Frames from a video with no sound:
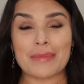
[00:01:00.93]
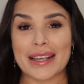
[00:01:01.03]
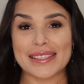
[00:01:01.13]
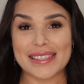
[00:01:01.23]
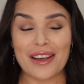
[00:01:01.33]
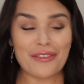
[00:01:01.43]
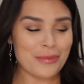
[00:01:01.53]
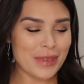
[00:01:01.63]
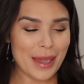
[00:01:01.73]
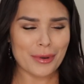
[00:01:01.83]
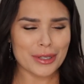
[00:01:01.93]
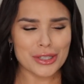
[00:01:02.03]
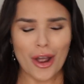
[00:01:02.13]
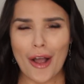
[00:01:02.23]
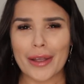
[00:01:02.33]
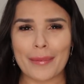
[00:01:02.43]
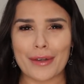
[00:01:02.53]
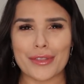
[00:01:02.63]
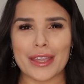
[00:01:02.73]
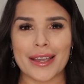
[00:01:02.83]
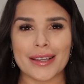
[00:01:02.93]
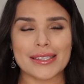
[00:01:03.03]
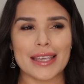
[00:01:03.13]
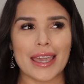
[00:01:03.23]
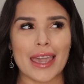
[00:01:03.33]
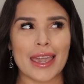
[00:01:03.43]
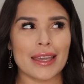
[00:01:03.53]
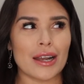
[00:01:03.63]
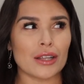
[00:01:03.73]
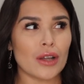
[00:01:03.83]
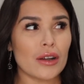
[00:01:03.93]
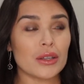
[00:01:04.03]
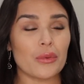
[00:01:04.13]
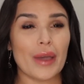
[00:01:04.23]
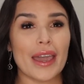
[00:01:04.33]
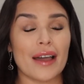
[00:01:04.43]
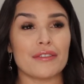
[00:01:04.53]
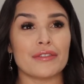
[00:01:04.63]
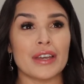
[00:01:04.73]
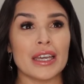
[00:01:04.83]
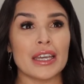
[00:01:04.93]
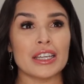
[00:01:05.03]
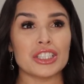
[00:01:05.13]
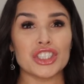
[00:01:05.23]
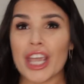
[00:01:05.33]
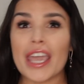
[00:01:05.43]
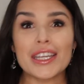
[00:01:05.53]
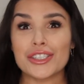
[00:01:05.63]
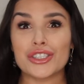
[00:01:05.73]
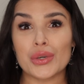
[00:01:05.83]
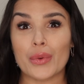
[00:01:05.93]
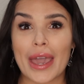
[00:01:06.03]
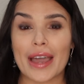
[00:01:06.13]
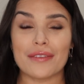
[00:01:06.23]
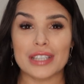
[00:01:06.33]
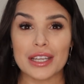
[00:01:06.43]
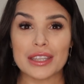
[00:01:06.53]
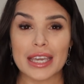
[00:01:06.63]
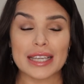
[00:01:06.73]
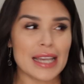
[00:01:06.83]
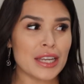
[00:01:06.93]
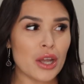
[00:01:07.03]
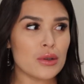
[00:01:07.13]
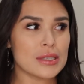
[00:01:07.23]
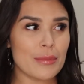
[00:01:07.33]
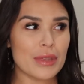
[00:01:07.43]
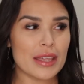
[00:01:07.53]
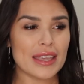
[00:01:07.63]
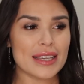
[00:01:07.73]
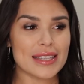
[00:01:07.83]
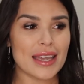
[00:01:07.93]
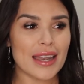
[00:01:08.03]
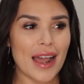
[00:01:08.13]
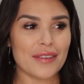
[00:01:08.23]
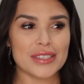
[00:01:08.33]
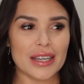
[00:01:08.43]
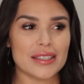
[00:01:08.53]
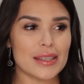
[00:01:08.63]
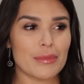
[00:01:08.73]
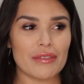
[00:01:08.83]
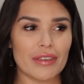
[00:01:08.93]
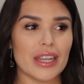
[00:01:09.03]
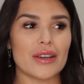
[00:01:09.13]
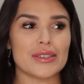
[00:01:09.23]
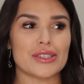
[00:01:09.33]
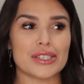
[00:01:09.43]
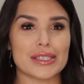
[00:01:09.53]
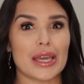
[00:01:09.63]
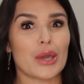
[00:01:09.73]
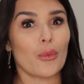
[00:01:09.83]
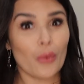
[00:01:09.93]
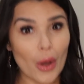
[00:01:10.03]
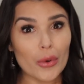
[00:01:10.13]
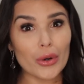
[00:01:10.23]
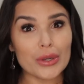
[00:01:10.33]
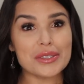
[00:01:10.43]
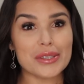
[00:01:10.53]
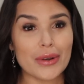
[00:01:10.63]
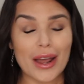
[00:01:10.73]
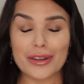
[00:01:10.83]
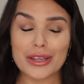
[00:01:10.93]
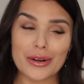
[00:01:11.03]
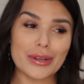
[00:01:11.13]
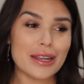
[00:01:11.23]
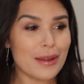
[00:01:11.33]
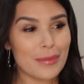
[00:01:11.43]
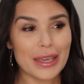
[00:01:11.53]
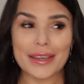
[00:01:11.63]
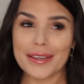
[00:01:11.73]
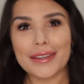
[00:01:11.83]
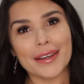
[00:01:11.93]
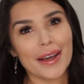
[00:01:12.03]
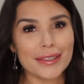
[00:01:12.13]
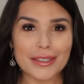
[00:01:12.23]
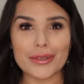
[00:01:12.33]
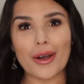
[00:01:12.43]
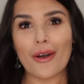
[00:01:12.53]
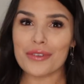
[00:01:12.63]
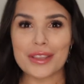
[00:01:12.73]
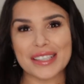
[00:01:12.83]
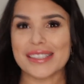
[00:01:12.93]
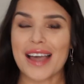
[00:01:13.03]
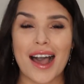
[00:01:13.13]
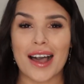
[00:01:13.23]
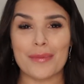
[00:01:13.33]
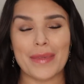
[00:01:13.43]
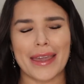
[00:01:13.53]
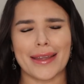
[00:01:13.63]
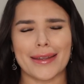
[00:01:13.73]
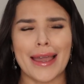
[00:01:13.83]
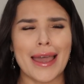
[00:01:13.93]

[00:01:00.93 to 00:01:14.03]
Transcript: myself and be able to talk about things, and along the way I've changed the way I've done things. I know some of the things that I've done, some of the videos are just like, whoa girl, slow down, you don't need to be a little over the top, and